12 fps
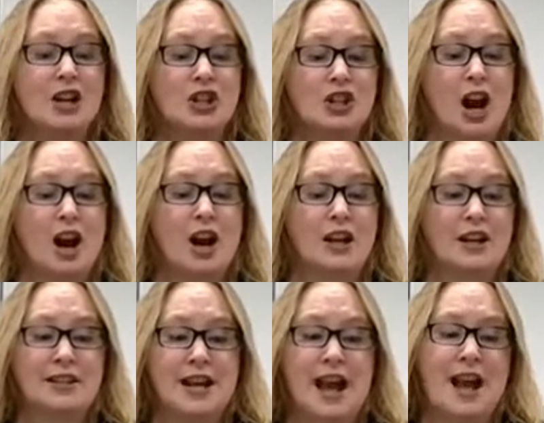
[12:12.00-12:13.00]

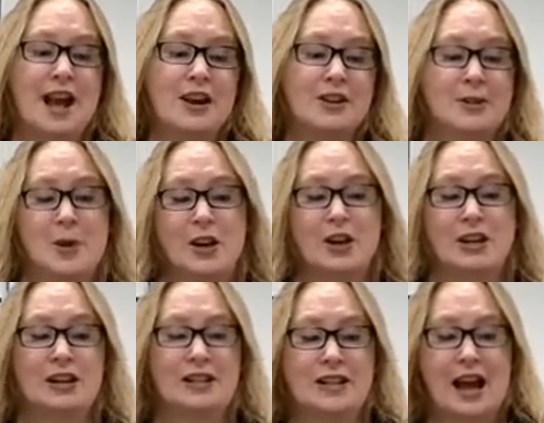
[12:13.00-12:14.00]
Charlotte Towns
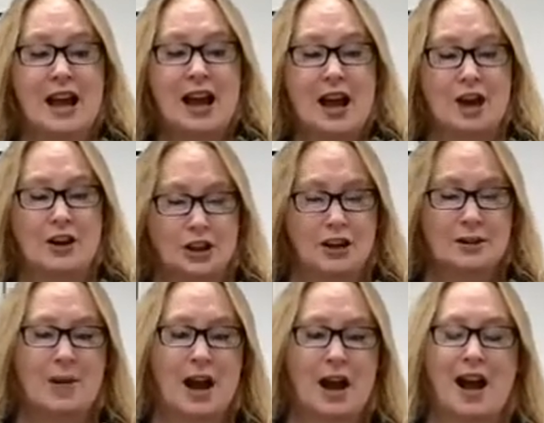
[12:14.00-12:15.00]
burning down,
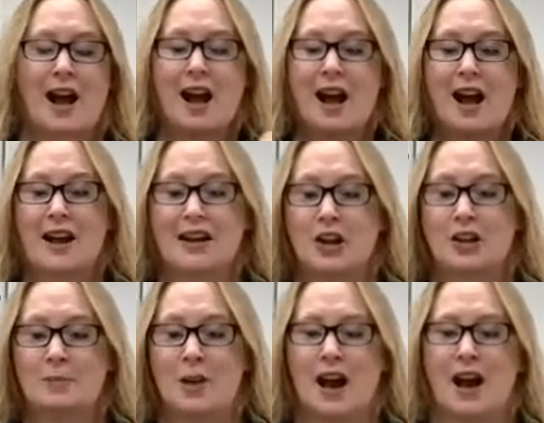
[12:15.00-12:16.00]
goodbye,
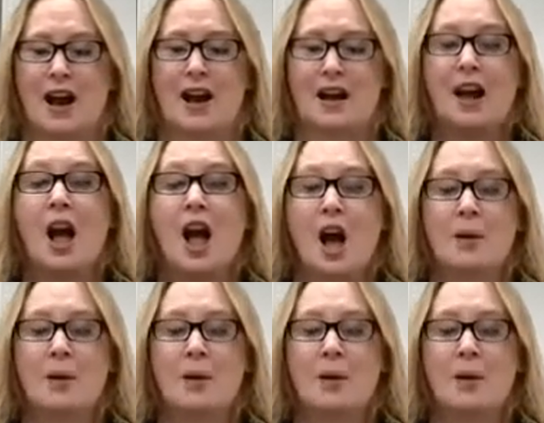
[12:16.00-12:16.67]
goodbye.